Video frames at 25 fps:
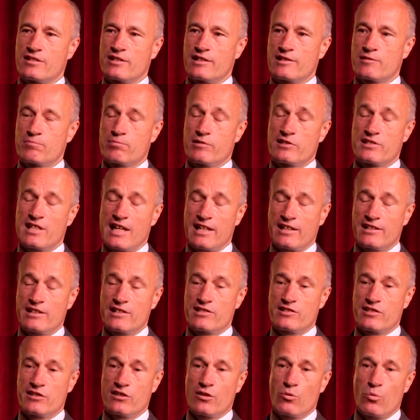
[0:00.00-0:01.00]
its
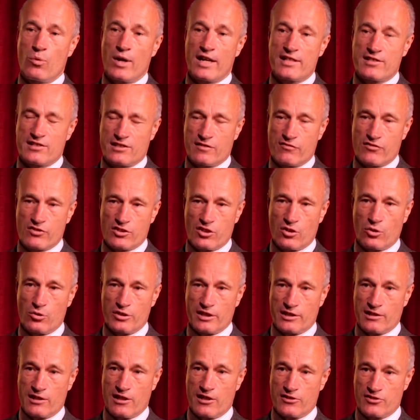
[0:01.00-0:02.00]
protagonists in the West have sold
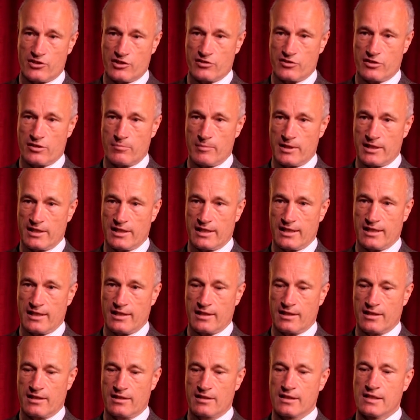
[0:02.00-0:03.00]
it largely to the media
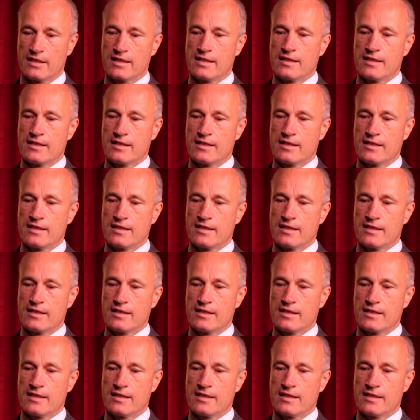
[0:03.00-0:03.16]
here,